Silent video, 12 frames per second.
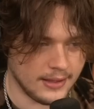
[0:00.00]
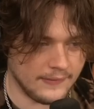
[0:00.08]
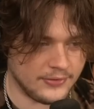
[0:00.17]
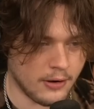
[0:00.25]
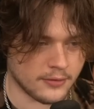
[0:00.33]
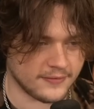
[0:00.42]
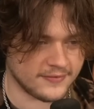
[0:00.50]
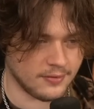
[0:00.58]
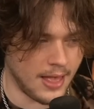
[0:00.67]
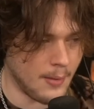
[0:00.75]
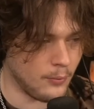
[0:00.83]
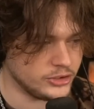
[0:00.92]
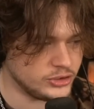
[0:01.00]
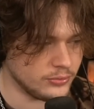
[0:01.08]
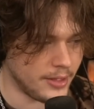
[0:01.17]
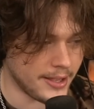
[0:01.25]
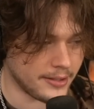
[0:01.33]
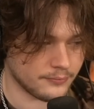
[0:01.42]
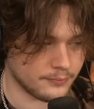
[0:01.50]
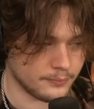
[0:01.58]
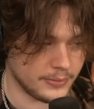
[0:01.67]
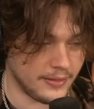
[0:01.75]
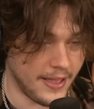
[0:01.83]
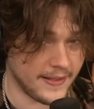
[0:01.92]
If there is a slime, would you like
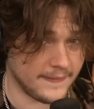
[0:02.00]
be like,